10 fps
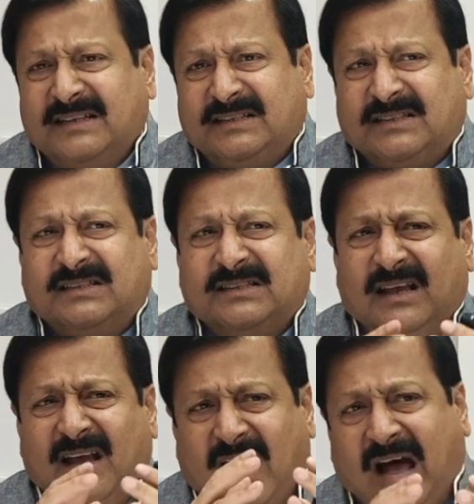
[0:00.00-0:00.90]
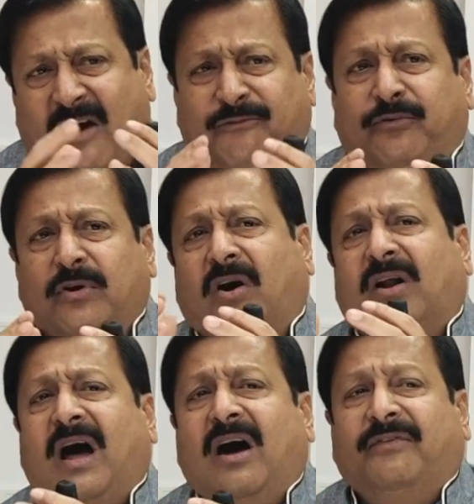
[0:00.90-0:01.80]
is half full
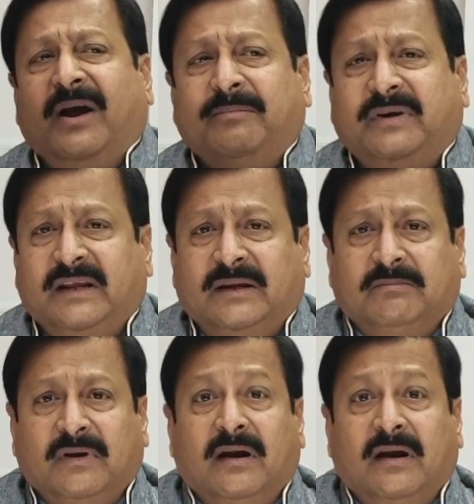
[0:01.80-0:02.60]
or half empty